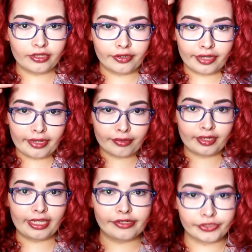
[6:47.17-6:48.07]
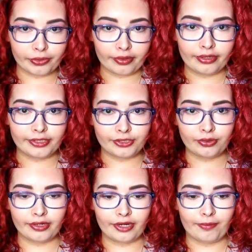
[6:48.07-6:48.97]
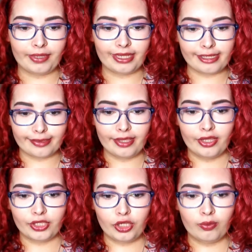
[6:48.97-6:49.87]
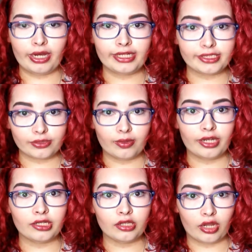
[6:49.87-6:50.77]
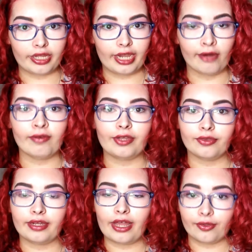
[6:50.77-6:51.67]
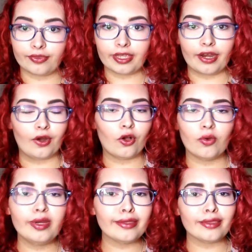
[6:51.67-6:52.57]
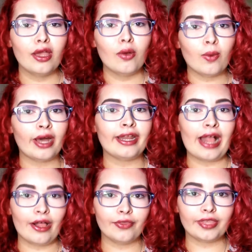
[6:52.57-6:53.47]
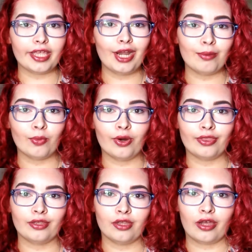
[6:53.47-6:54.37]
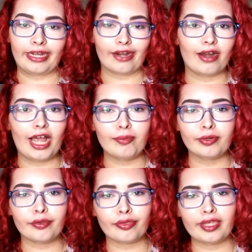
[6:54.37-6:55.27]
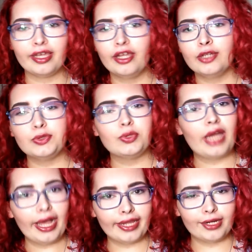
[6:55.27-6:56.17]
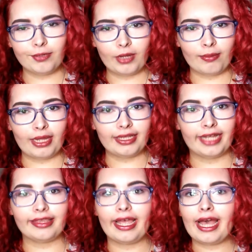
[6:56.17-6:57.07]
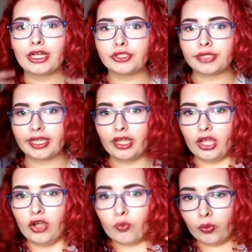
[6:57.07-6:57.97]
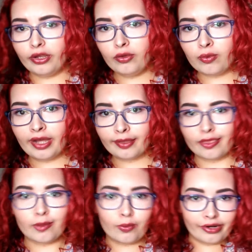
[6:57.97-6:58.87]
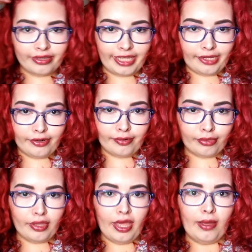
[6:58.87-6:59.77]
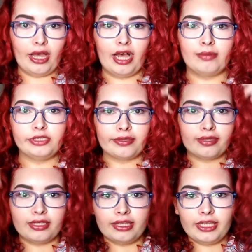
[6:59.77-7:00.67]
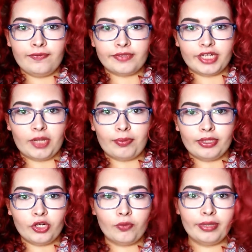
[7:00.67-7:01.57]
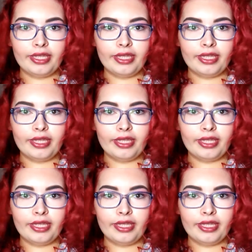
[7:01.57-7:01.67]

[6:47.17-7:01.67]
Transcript: your hair is gonna get shorter and shorter because you wanted to want long hair rather than healthy hair. Always want healthy hair more than long hair. I personally do not care about my length. I actually will want some more layers just to lift it up a little